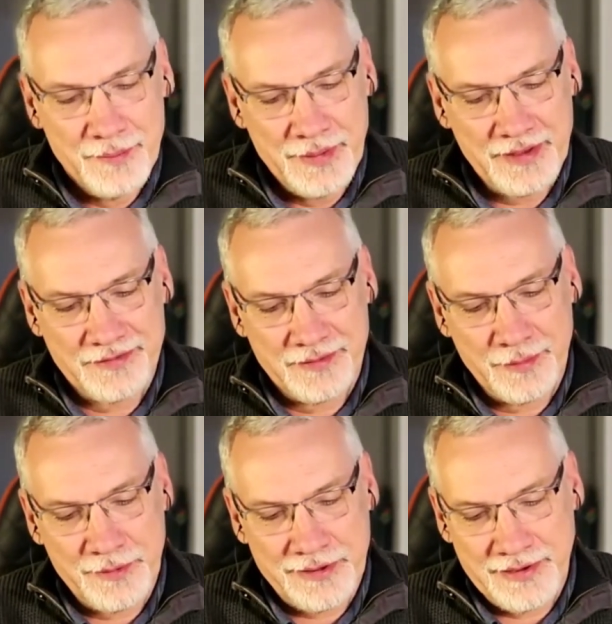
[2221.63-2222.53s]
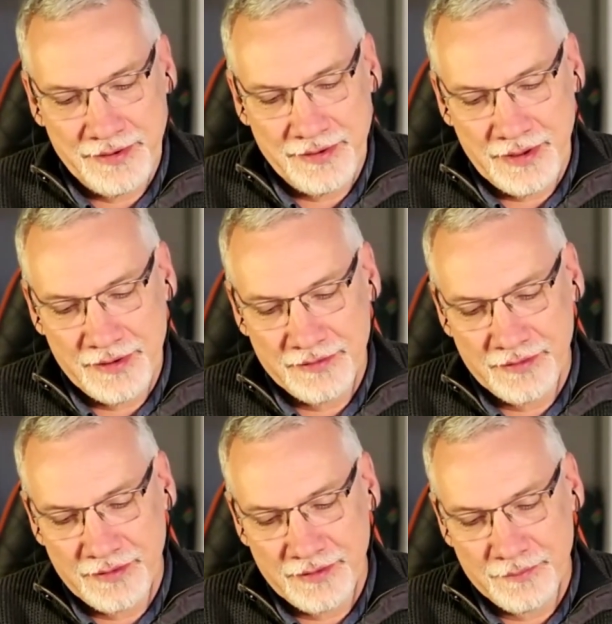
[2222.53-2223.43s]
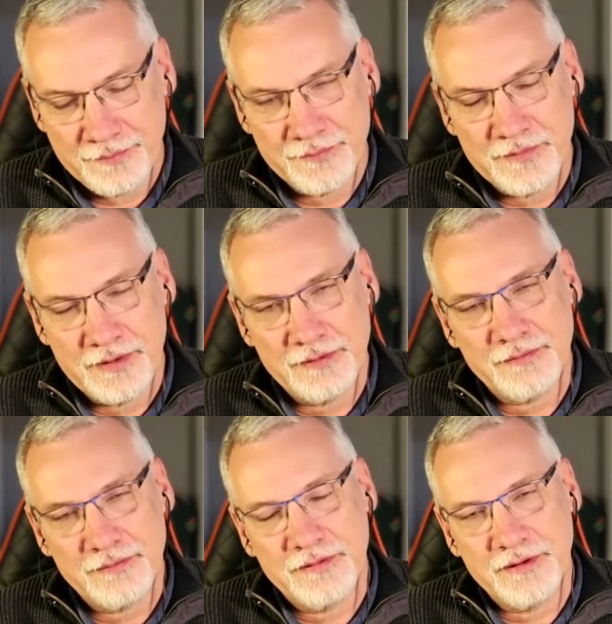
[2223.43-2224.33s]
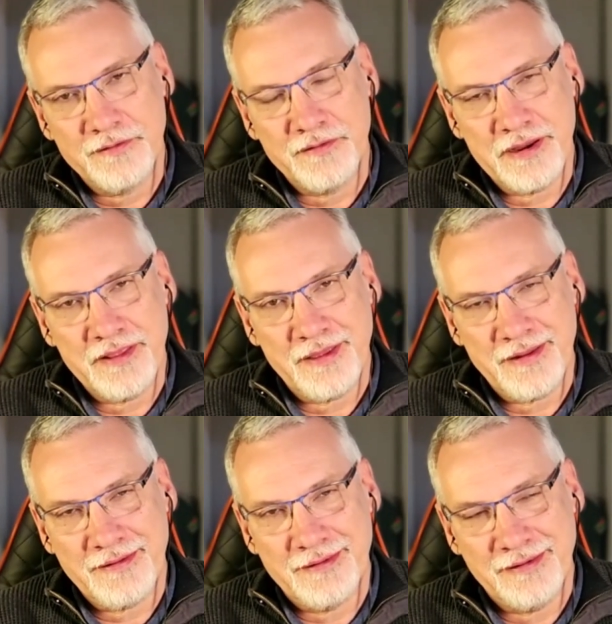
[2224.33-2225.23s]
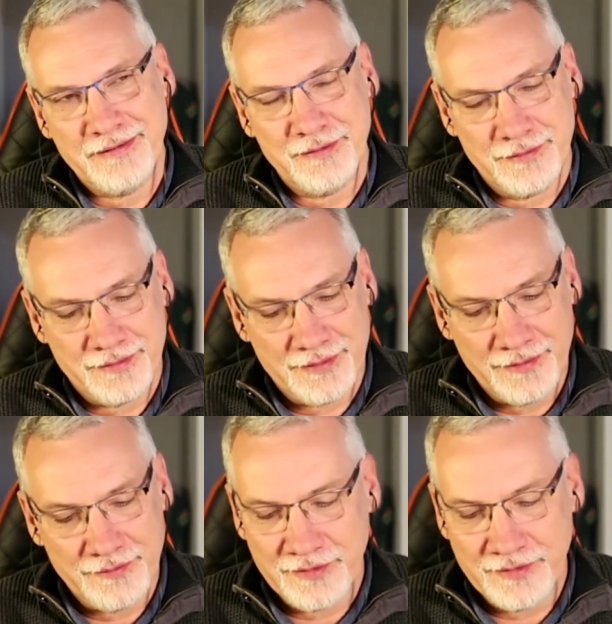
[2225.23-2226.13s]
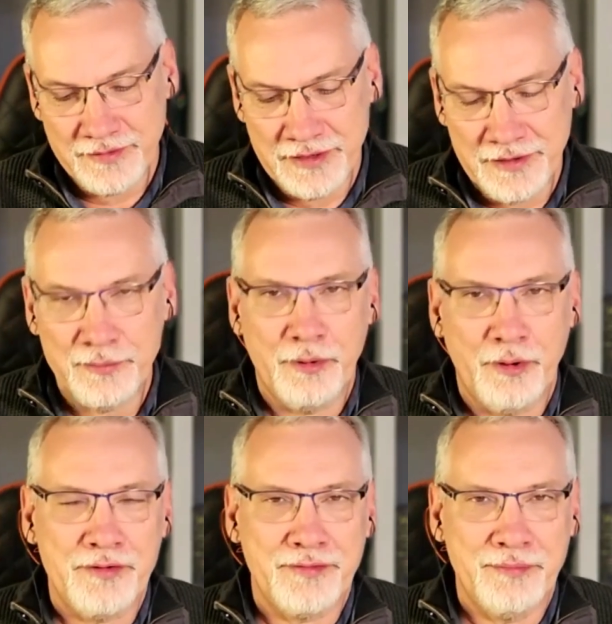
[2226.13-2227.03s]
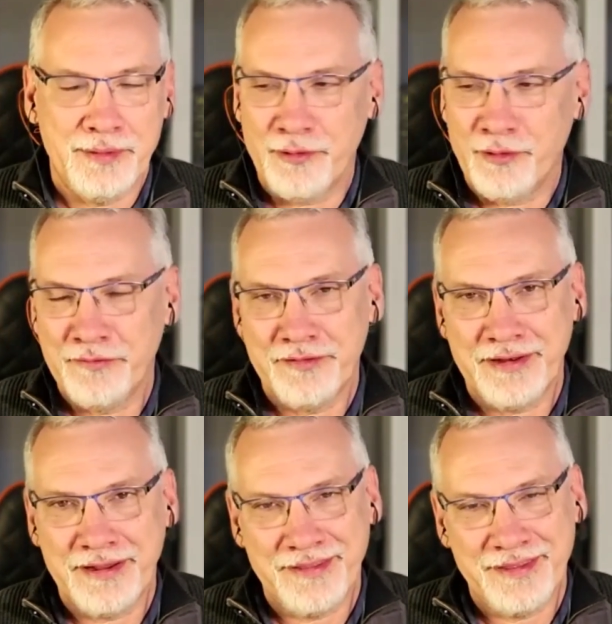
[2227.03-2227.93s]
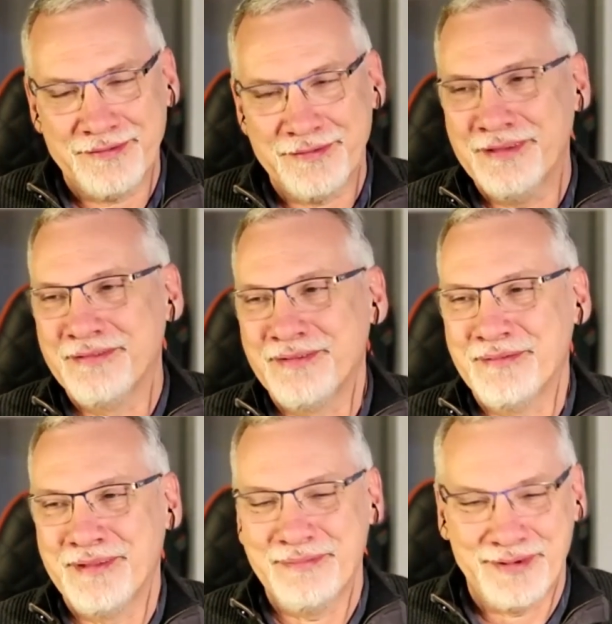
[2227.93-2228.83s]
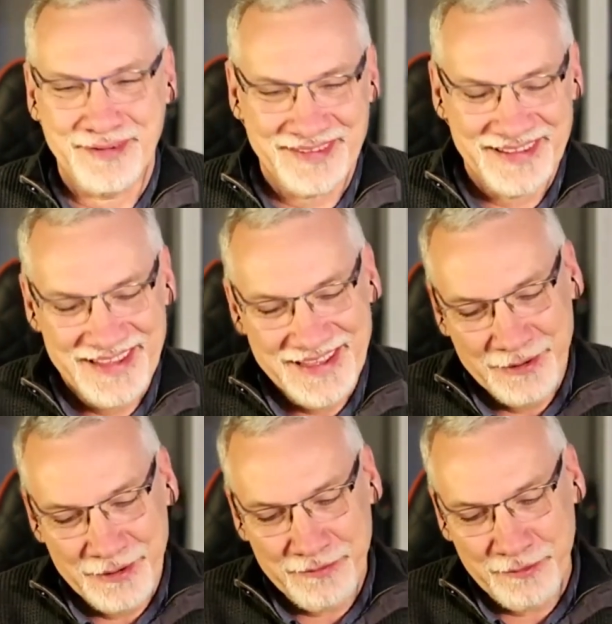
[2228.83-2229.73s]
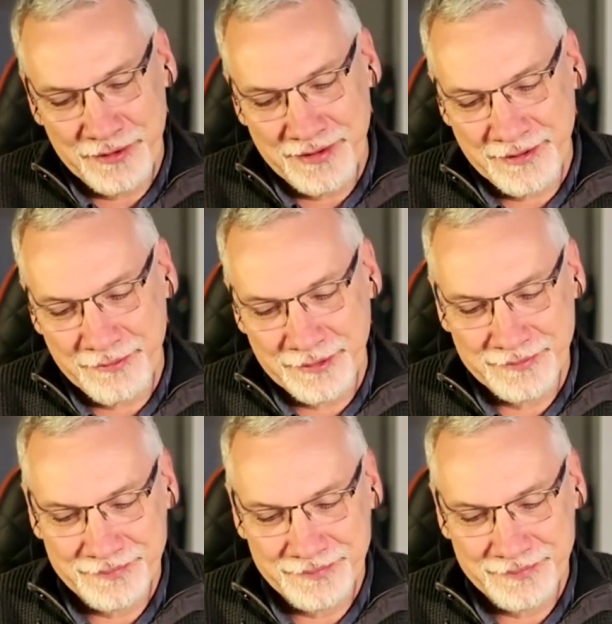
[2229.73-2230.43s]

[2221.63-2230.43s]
Max typically at turn 3 there feels the need to barge some people off the track there from the past. Looking forward to that one.